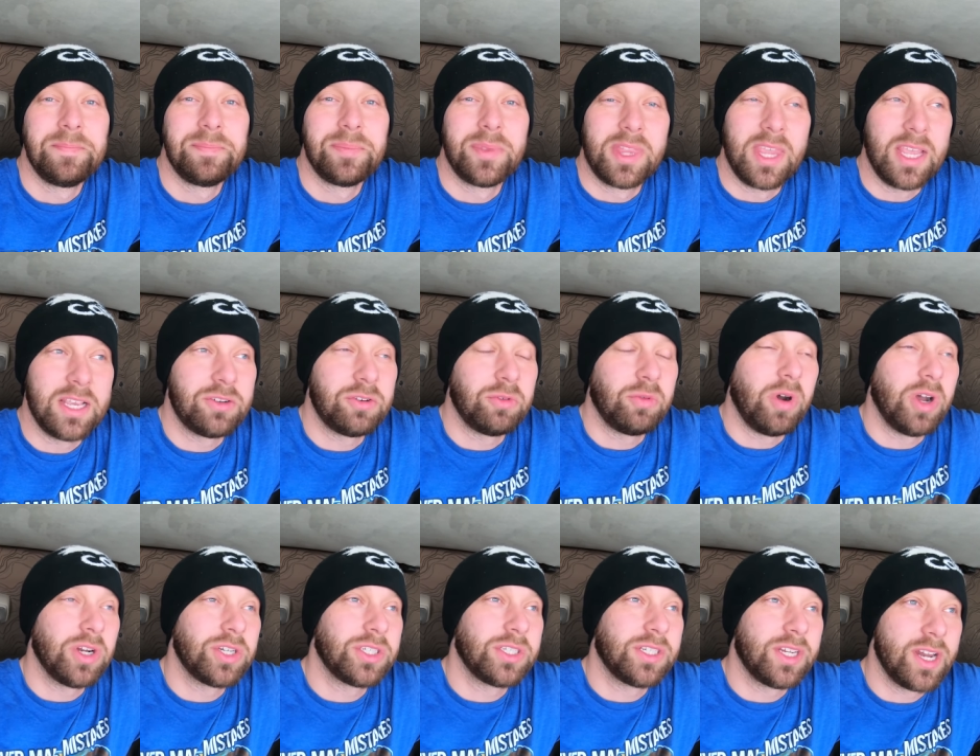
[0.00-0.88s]
But thanks for
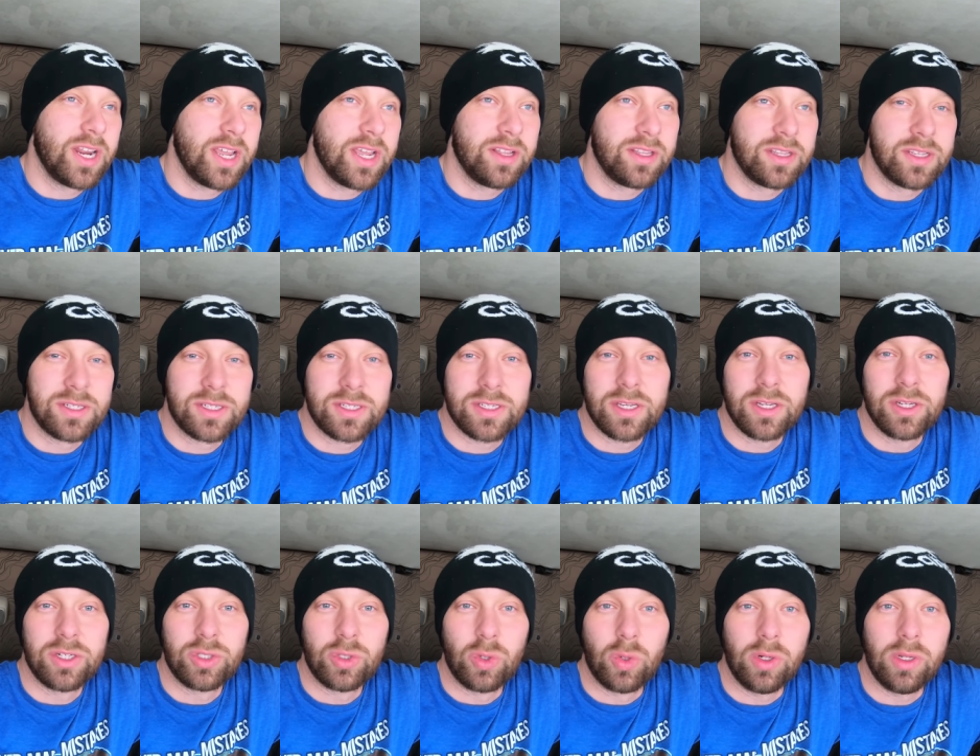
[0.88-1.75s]
watching today on this
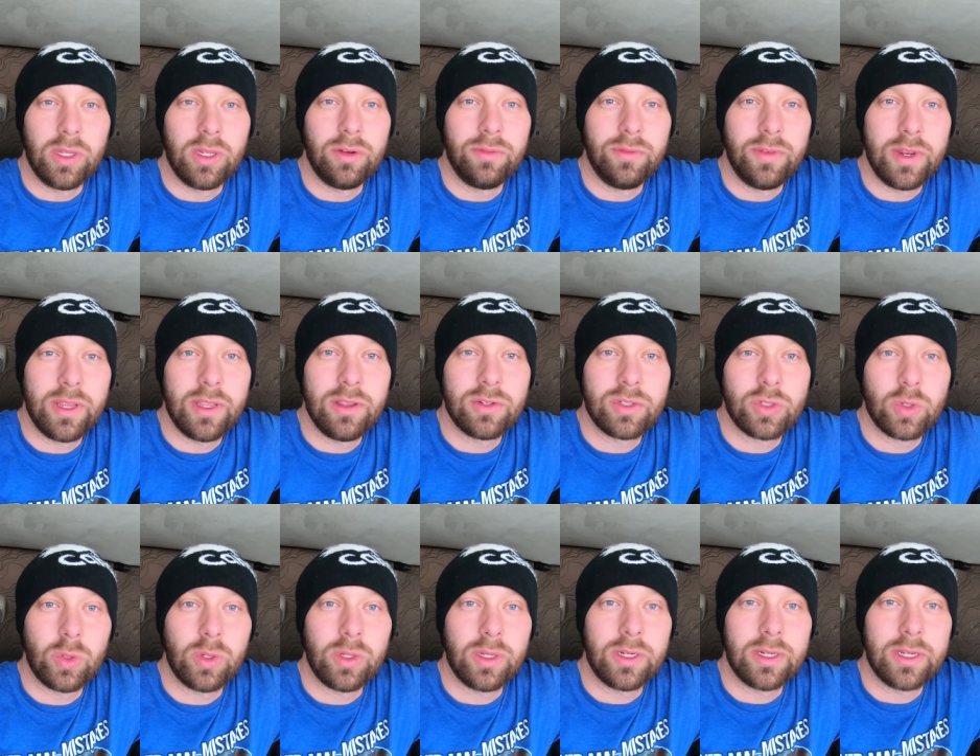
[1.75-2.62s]
short little video,
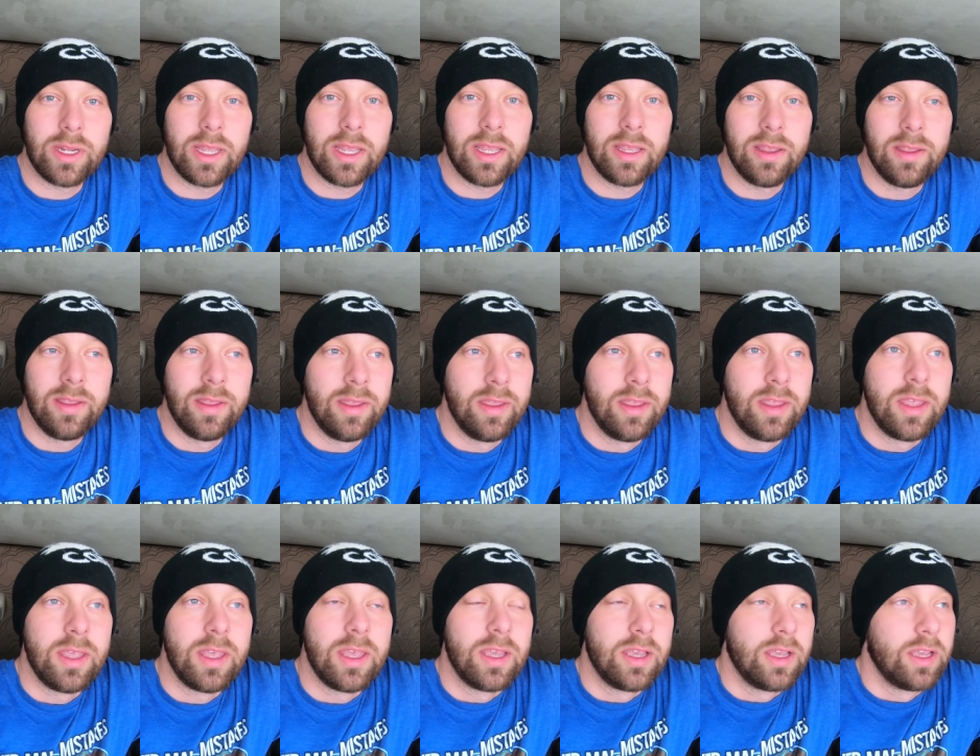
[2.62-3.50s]
short little day.
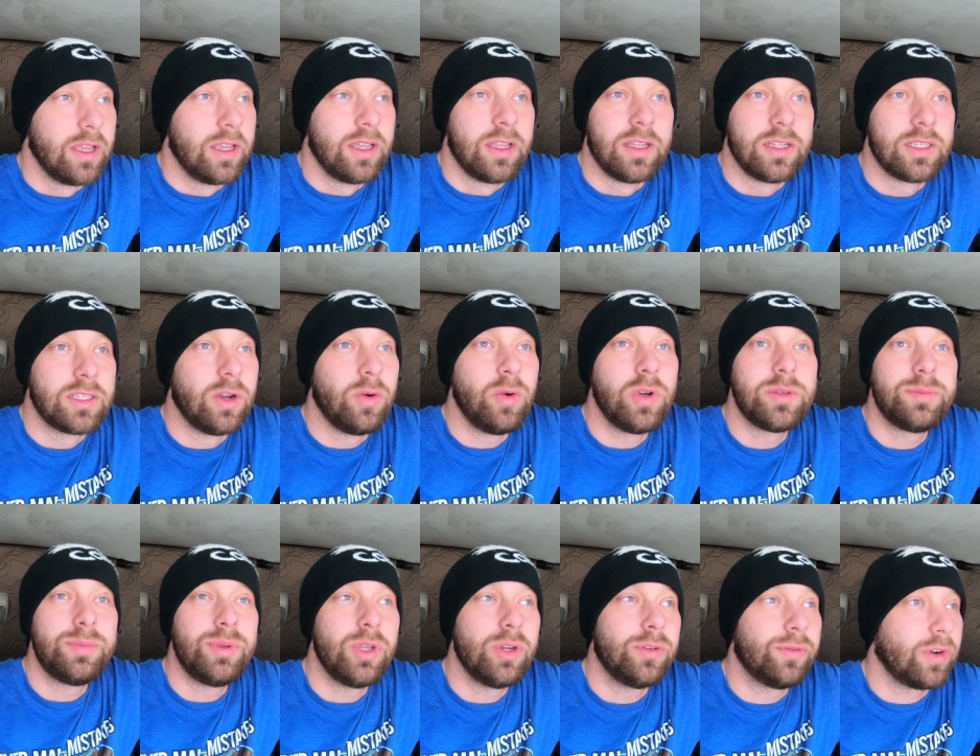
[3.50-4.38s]
It's always
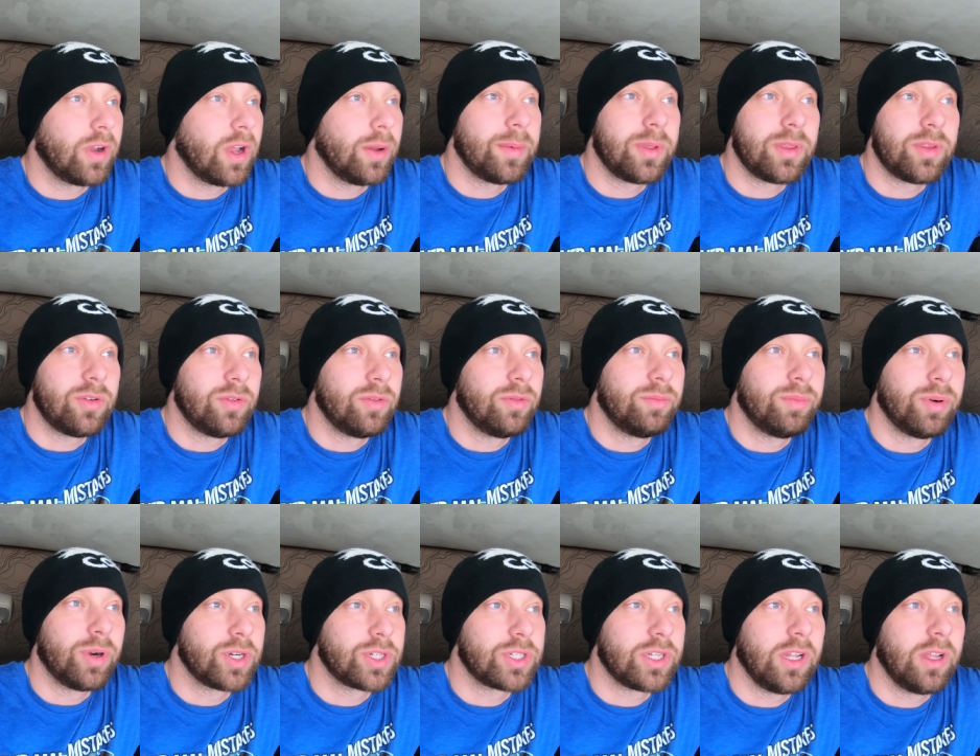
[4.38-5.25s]
beautiful coming through
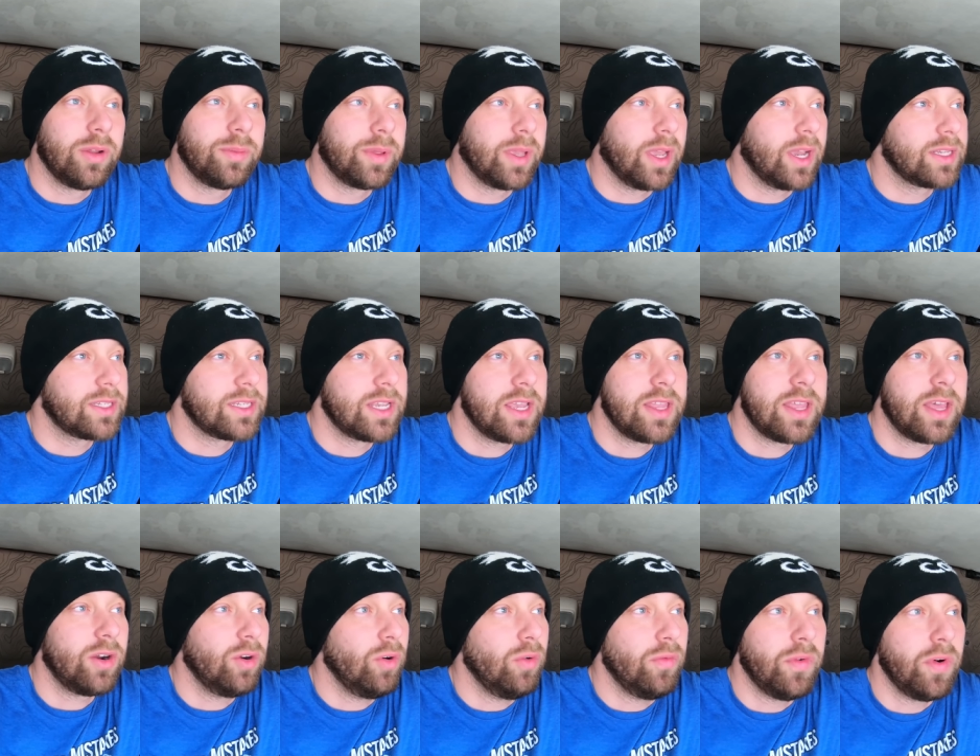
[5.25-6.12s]
British Columbia. I say
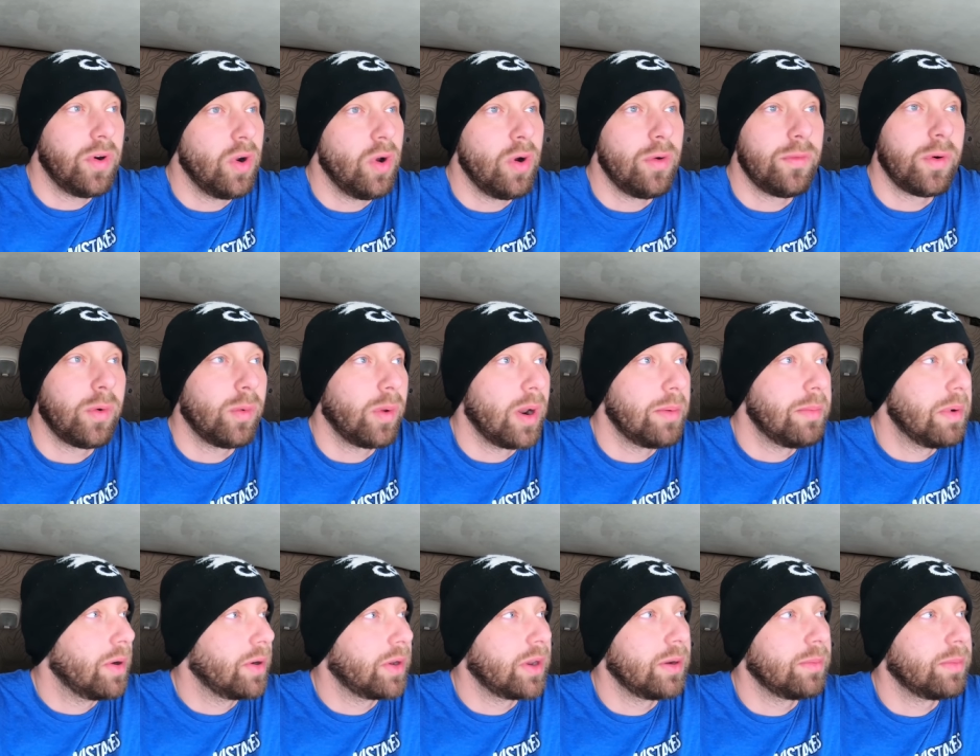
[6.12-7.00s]
that over and over when I'm
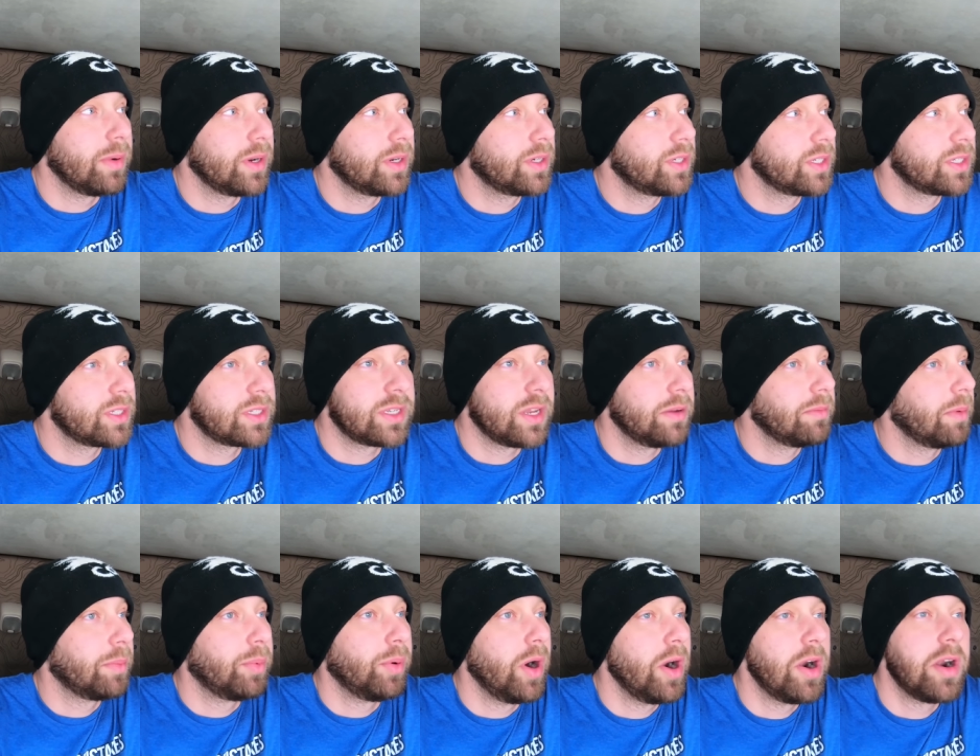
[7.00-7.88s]
out here, but it just,
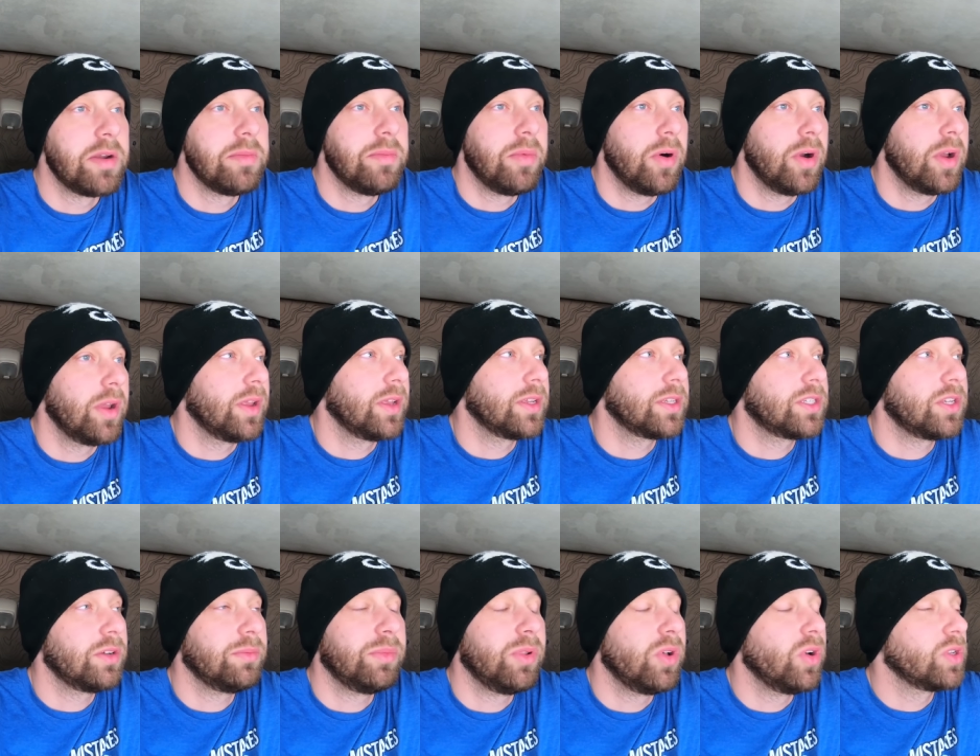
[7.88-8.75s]
I'm a prairie boy. It
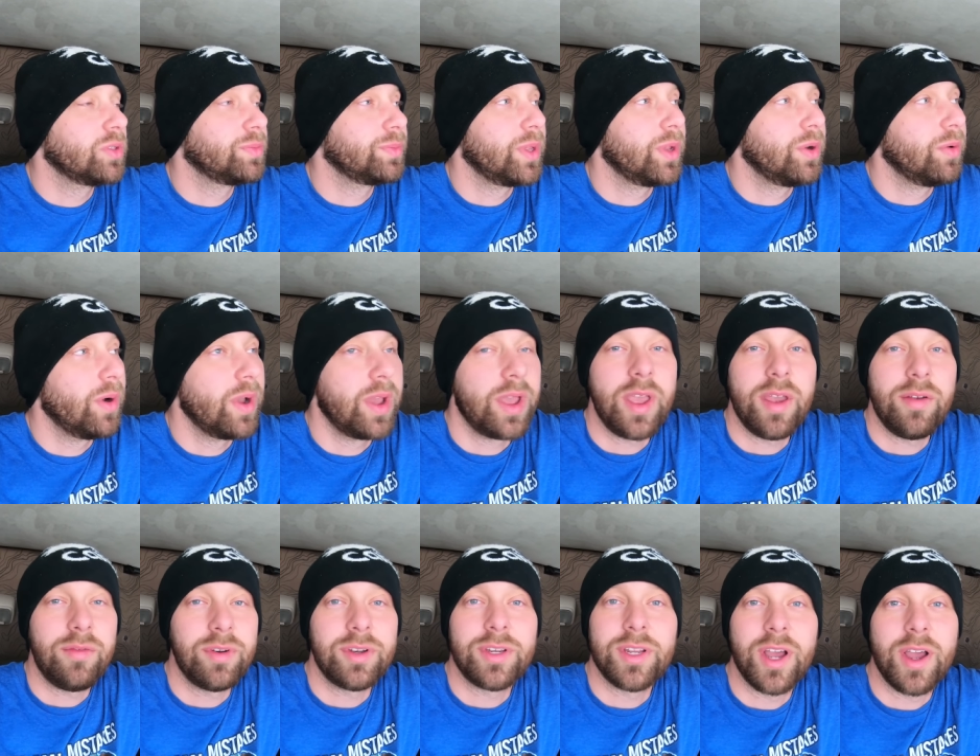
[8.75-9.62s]
still blows me away
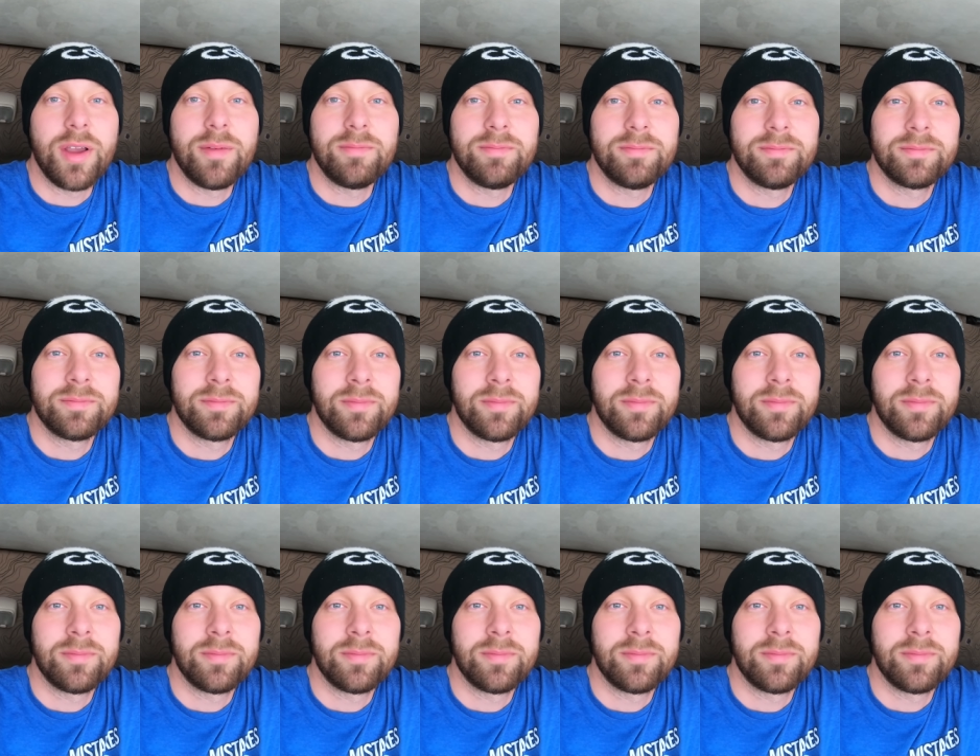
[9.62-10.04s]
every time.